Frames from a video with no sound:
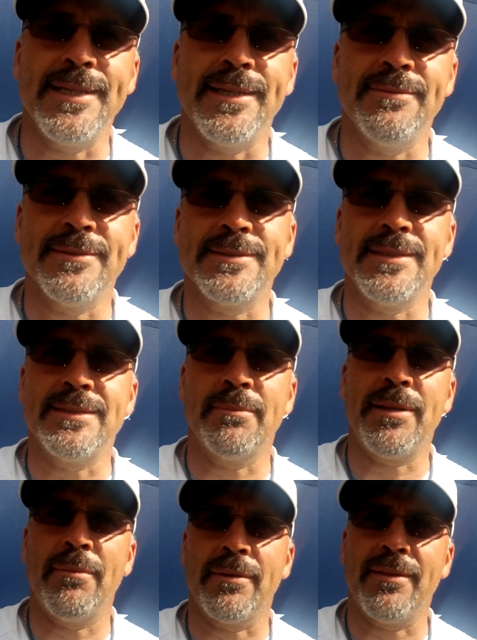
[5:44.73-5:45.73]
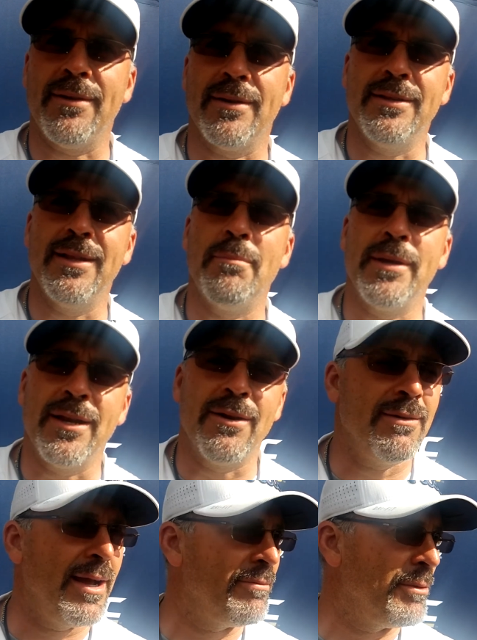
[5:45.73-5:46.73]
see. We'll see September 3rd. You let me
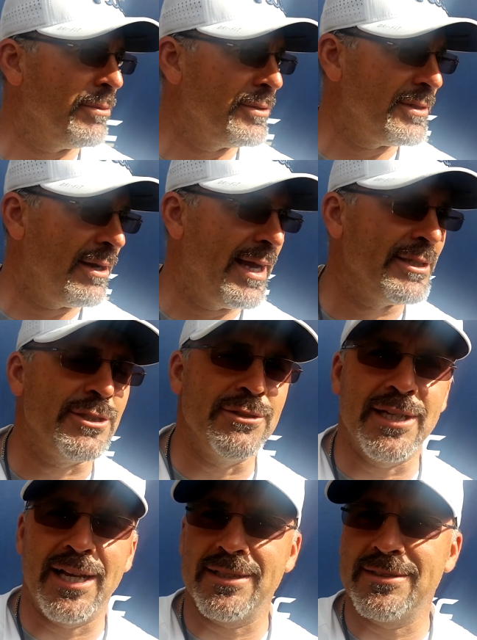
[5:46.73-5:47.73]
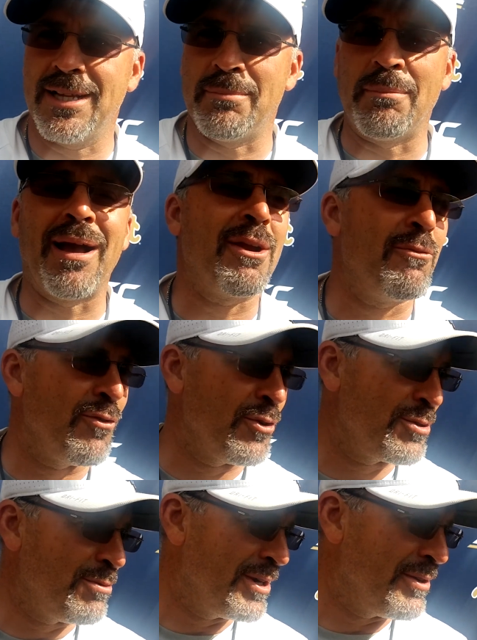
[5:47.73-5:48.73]
know afterwards. I'll ask you guys. That'd be my
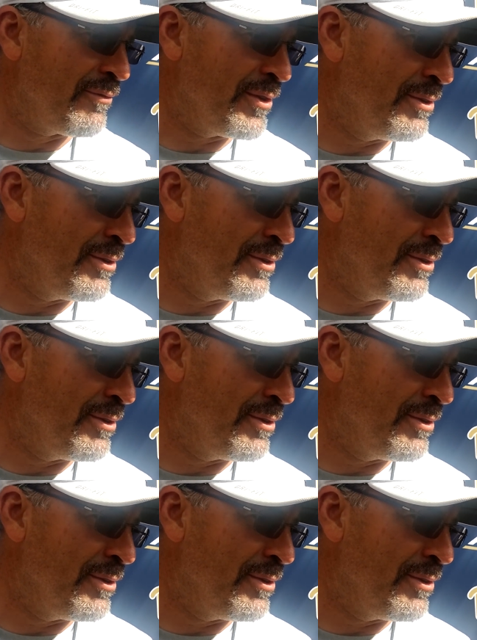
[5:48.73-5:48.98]
first question.